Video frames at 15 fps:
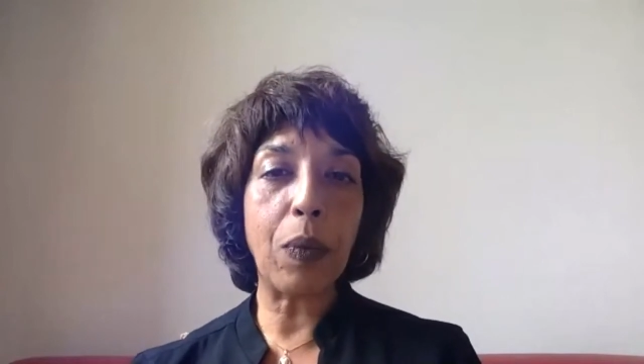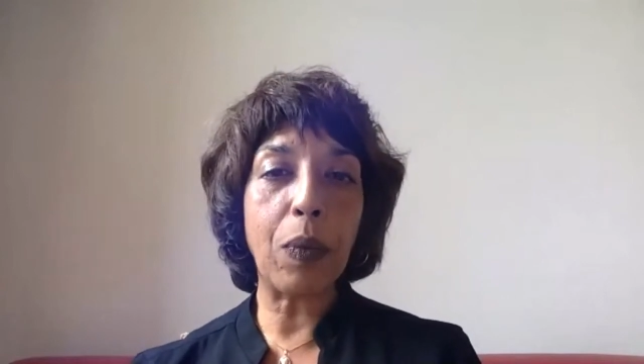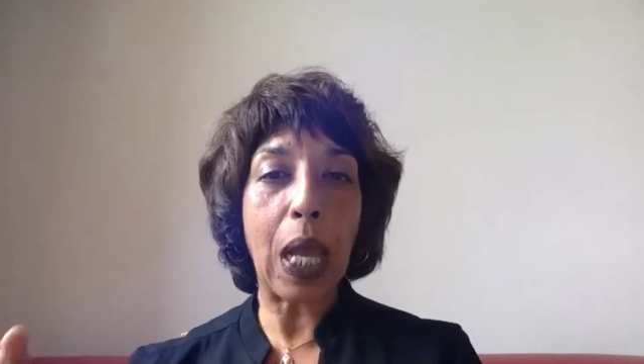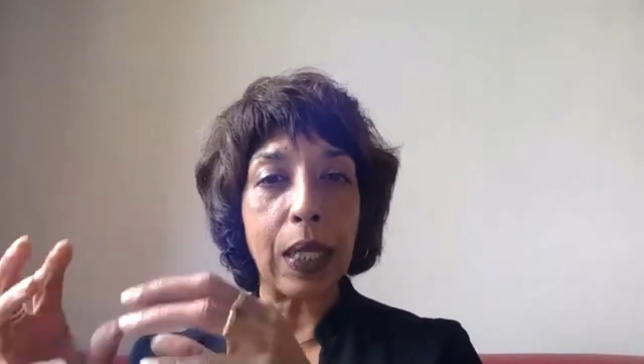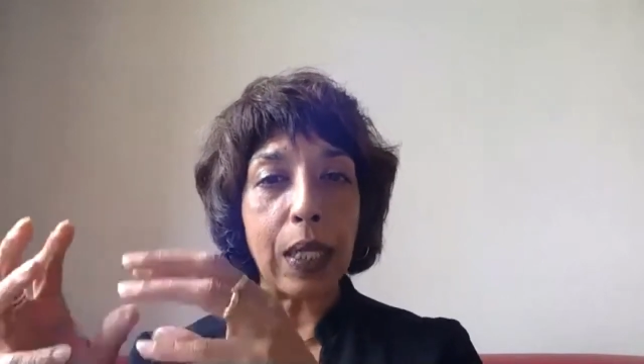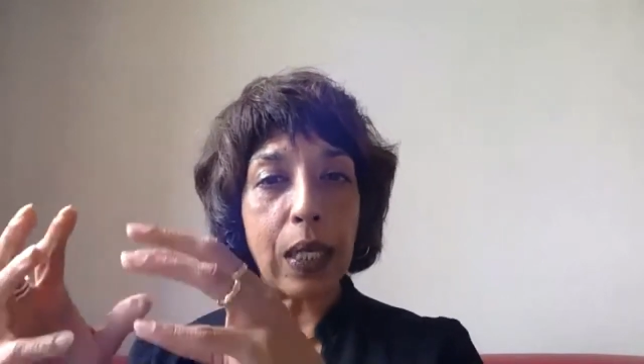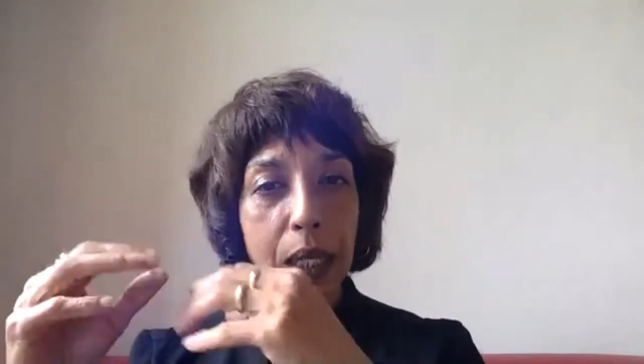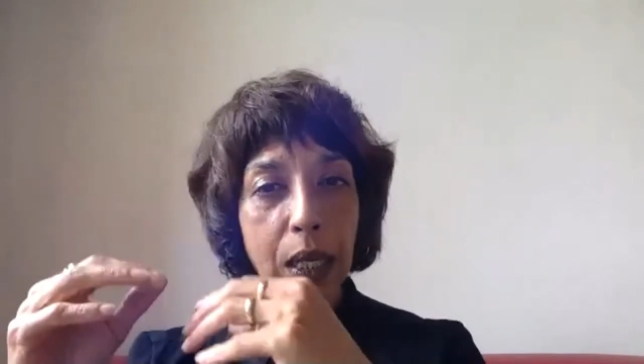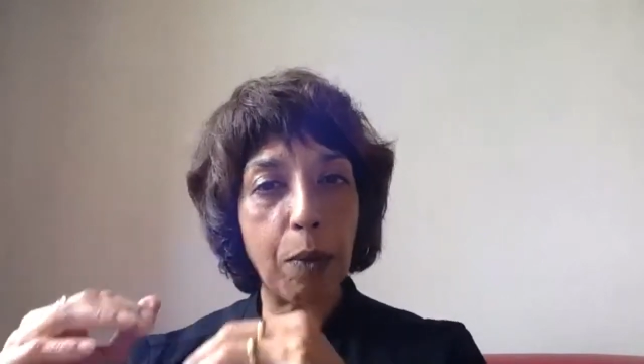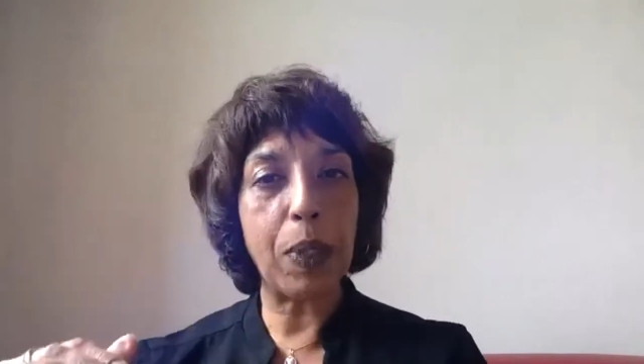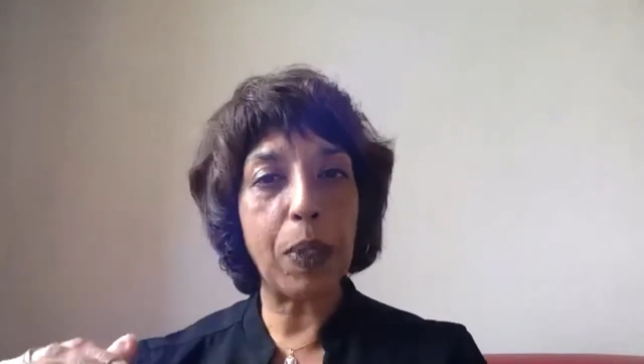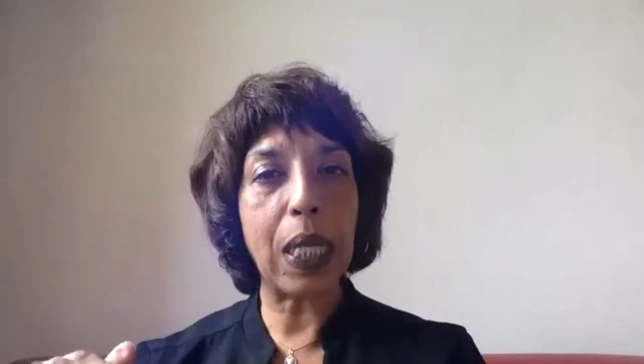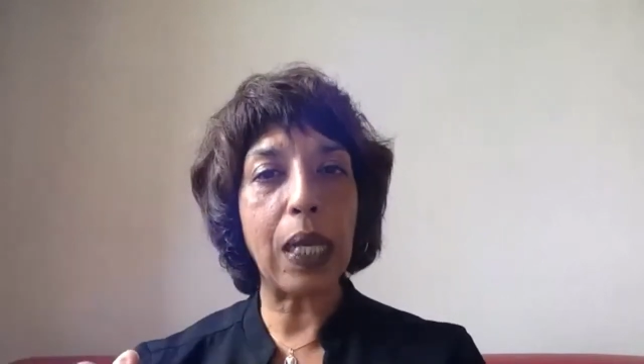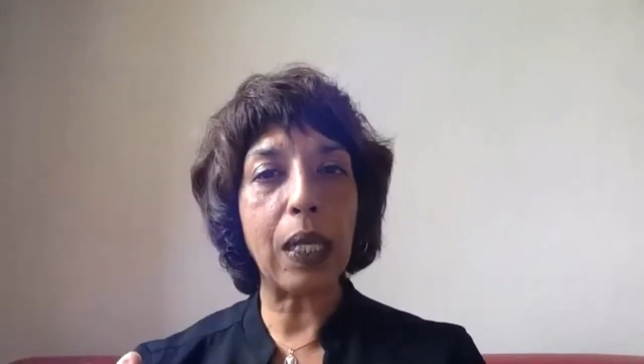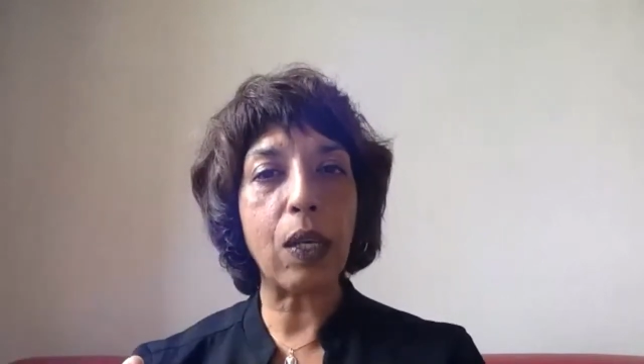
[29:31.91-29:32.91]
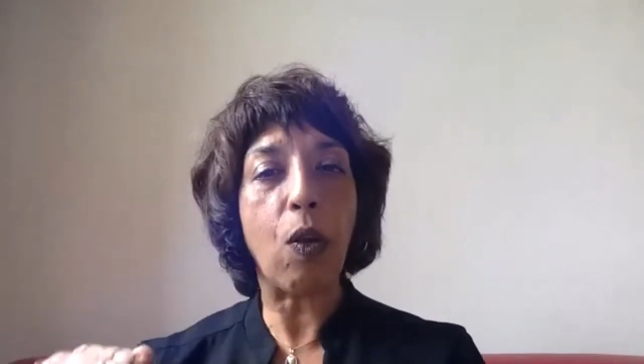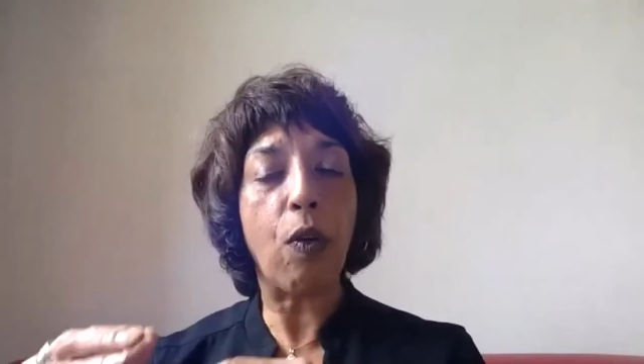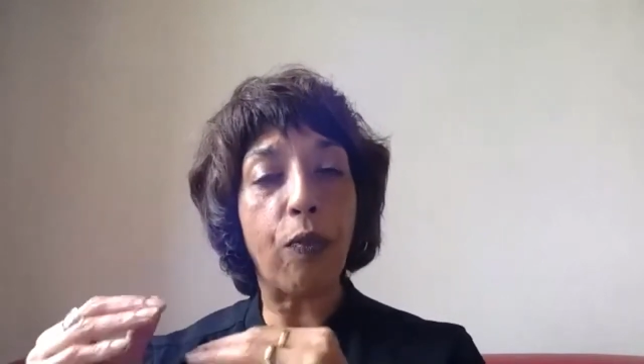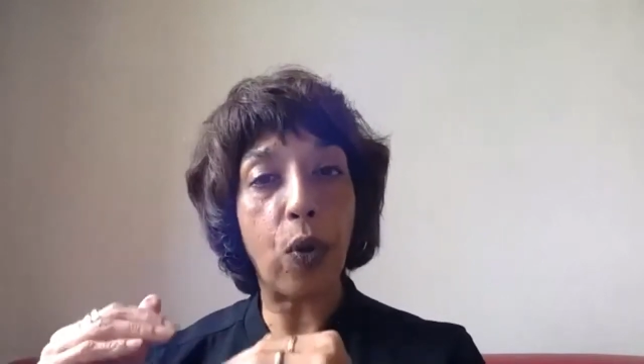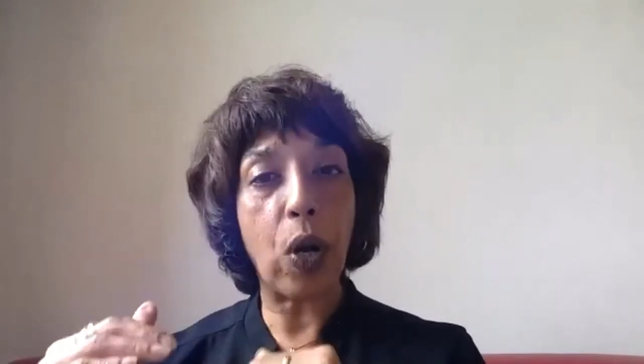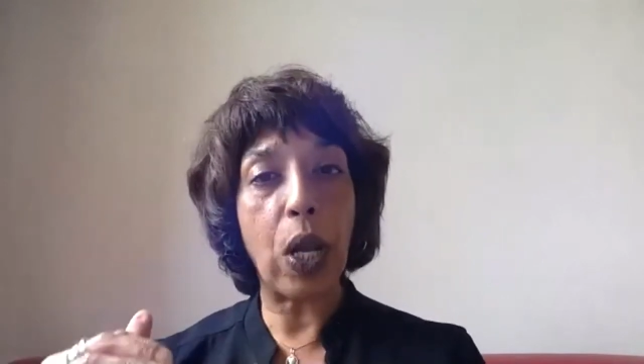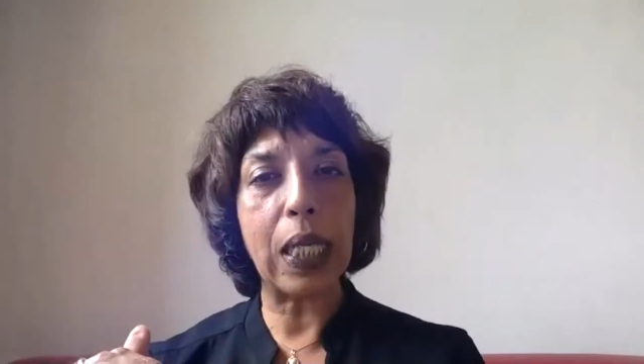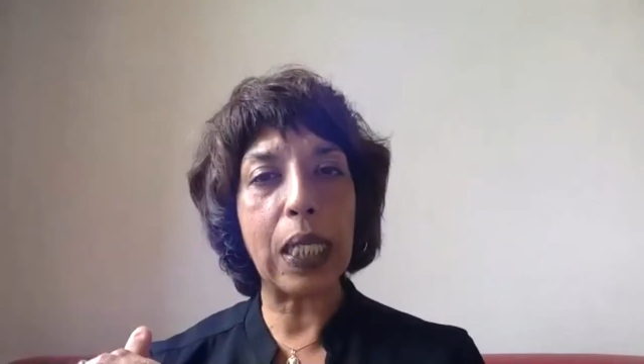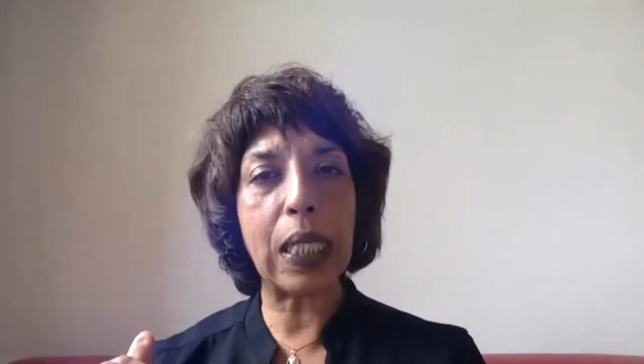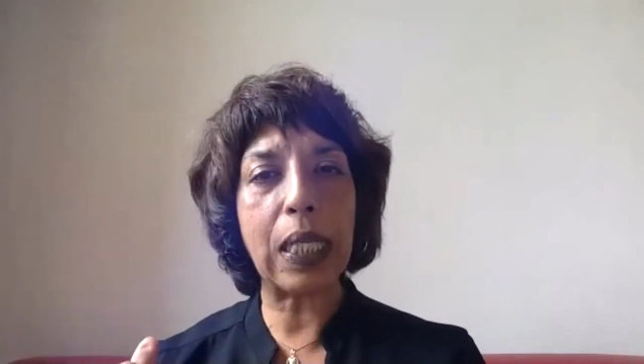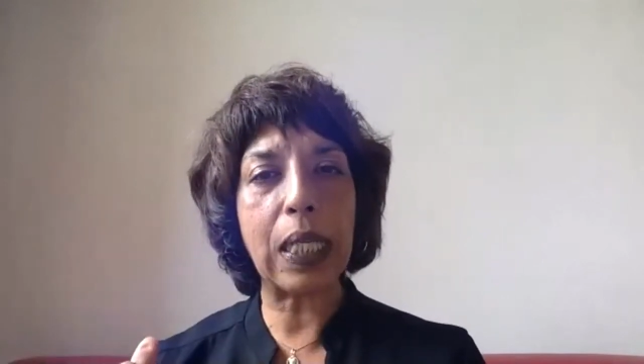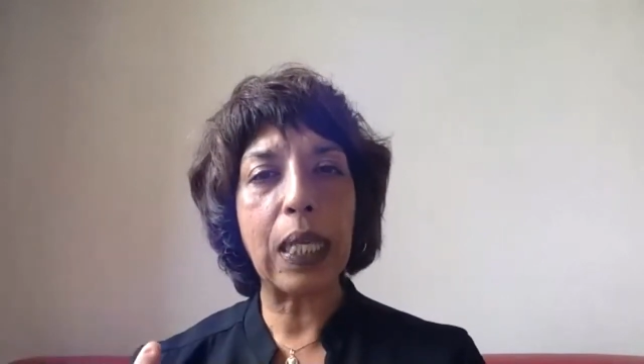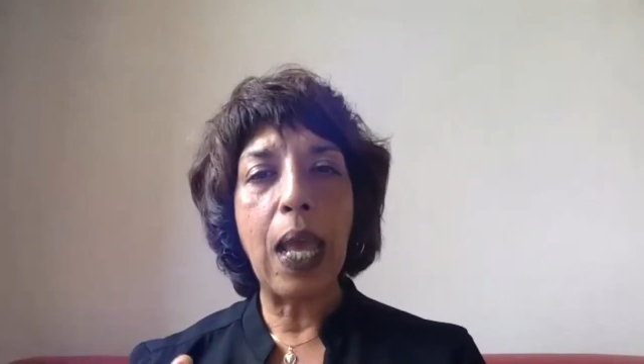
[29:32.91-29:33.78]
as a subset of race.